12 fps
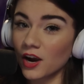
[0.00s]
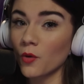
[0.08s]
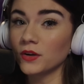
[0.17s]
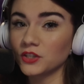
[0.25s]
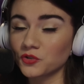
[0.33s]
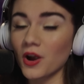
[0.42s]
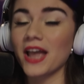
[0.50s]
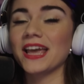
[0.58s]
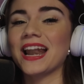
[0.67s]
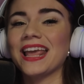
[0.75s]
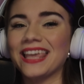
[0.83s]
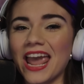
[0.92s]
are going to try,
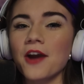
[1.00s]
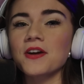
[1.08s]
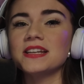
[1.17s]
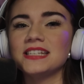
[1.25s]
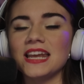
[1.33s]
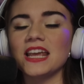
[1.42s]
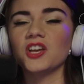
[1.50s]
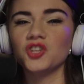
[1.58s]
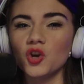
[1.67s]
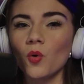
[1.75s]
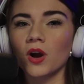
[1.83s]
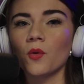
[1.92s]
and I guarantee
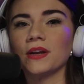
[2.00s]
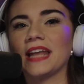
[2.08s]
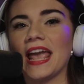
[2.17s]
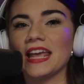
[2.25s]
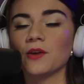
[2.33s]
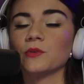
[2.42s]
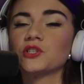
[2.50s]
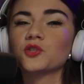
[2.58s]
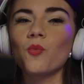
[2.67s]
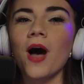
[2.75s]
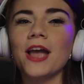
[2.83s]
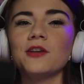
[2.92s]
you are going to hate it, which
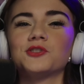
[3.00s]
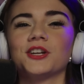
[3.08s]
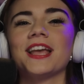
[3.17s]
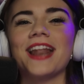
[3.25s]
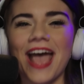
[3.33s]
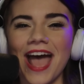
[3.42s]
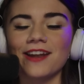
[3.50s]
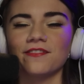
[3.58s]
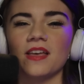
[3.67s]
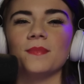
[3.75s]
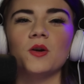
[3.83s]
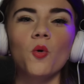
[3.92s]
is why you should get ahead
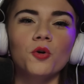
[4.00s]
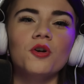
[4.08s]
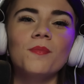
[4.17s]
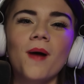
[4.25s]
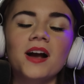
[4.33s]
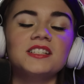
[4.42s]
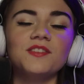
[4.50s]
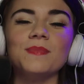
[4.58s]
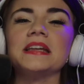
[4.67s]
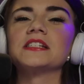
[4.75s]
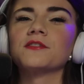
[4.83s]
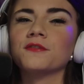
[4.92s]
of them and order a box of
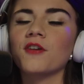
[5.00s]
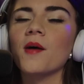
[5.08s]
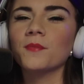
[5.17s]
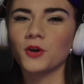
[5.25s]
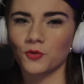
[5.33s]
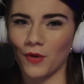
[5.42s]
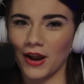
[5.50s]
meat from Good